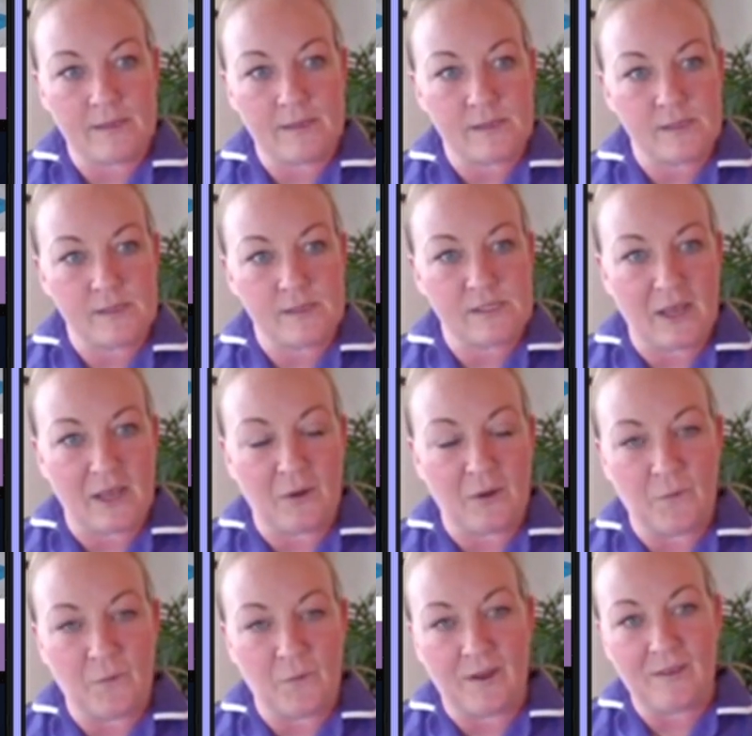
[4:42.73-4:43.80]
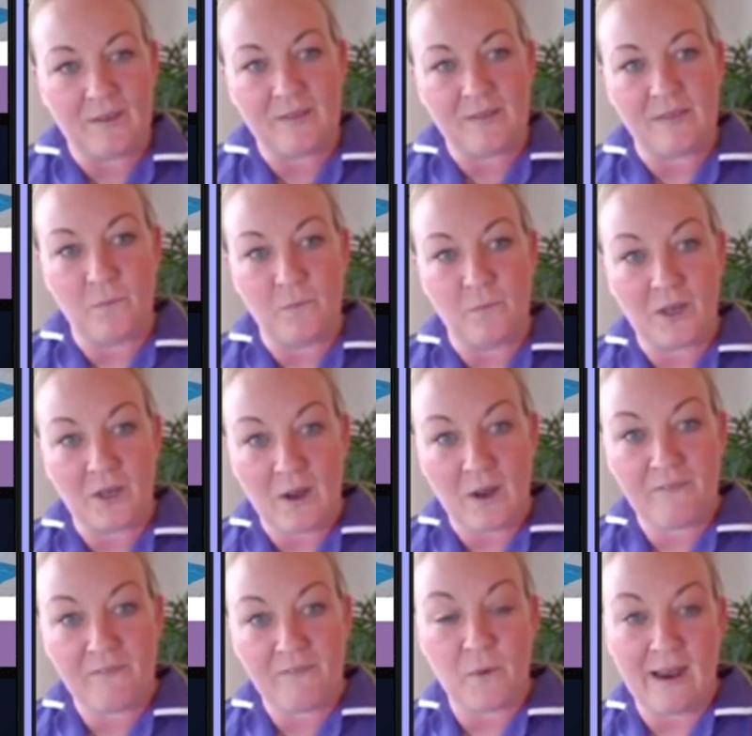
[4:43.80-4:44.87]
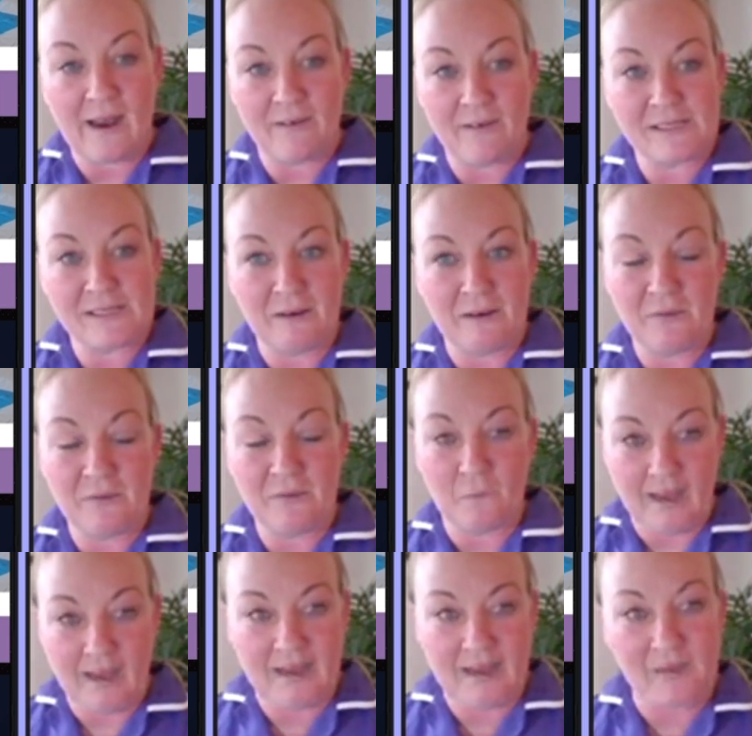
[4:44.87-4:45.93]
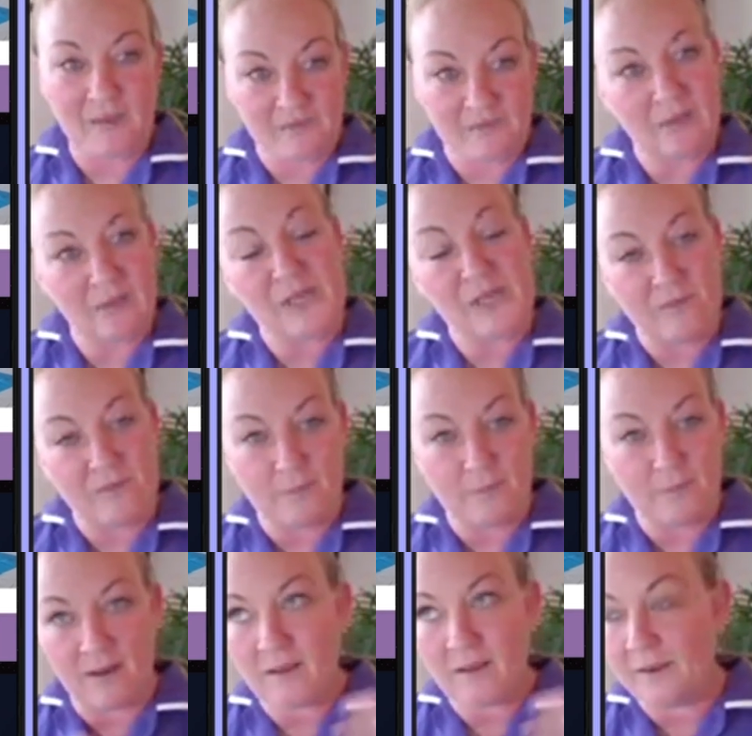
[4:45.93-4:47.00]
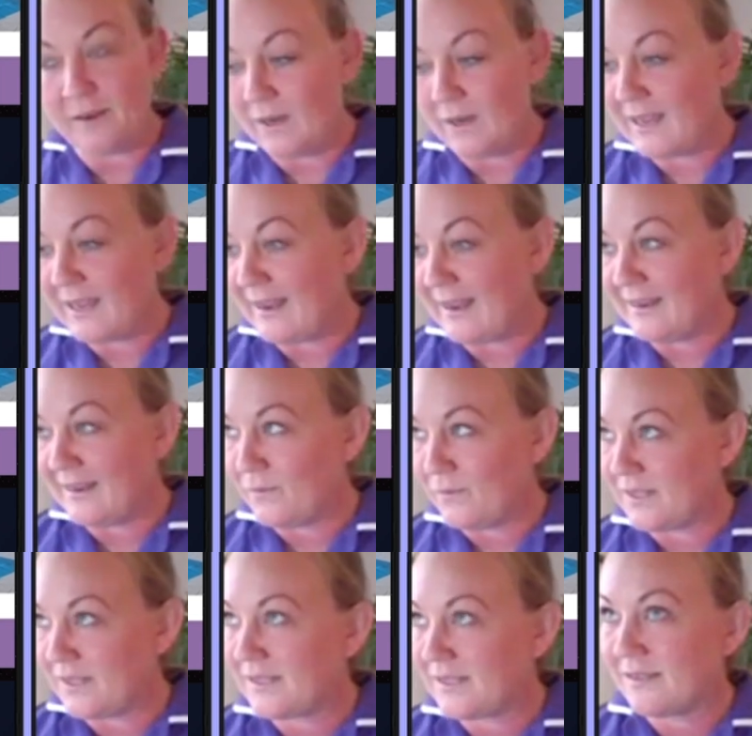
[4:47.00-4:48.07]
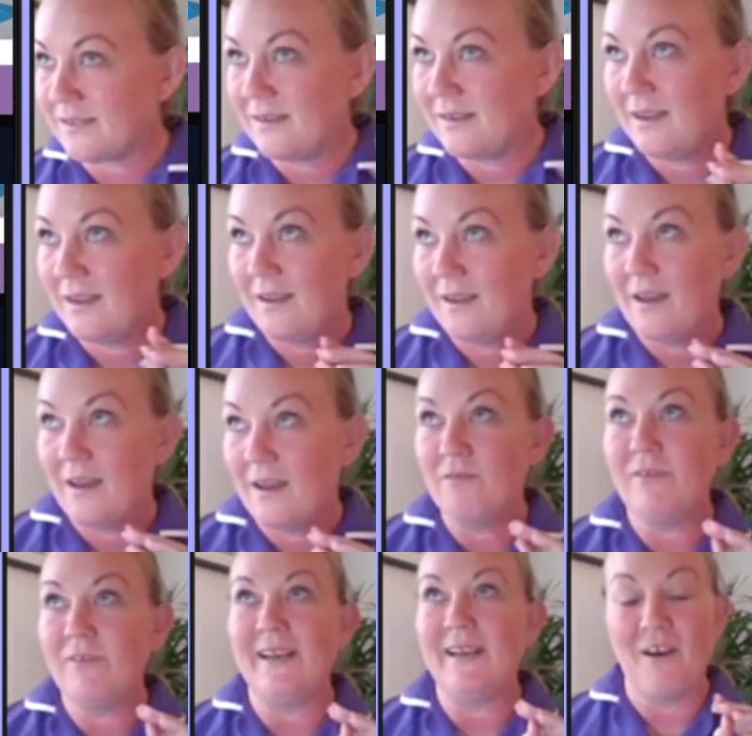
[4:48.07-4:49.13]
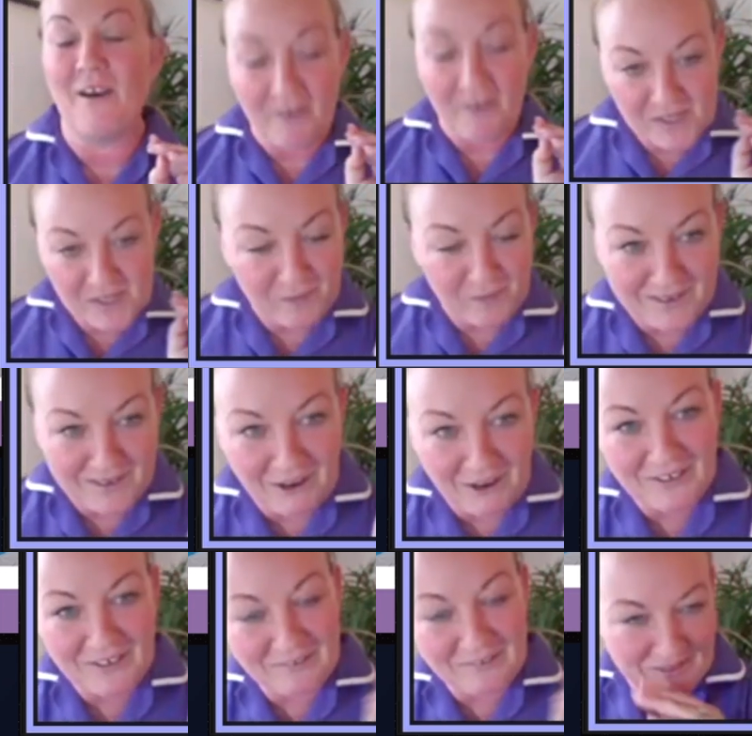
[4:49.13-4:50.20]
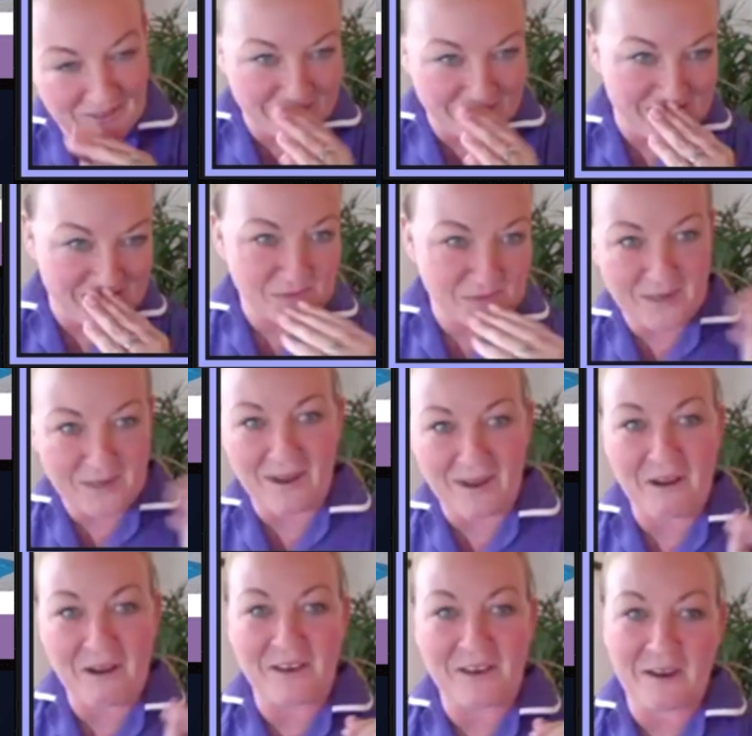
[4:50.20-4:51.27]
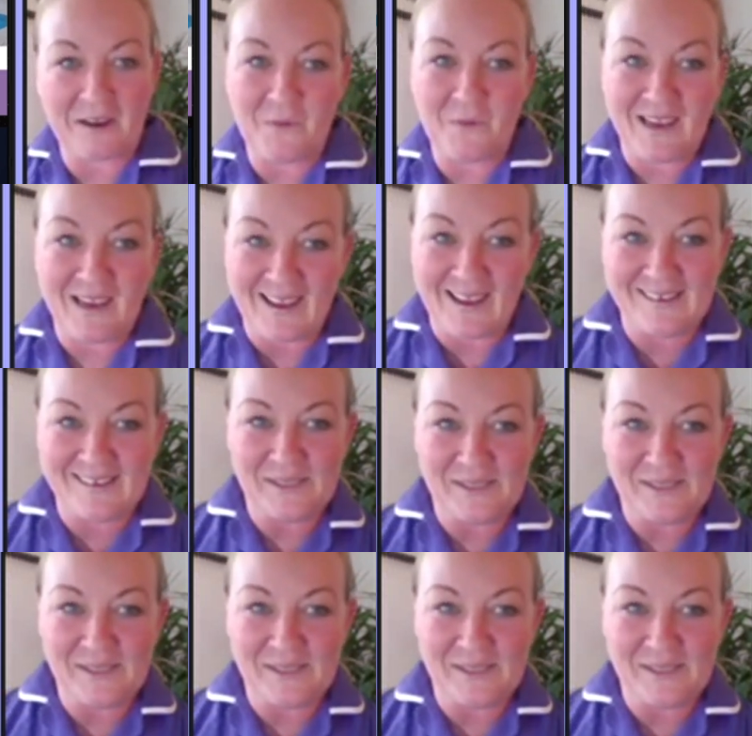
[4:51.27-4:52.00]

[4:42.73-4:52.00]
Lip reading: So there were quite a few errors along the way. It was filmed over a bank holiday weekend. It was a really hot bank holiday weekend.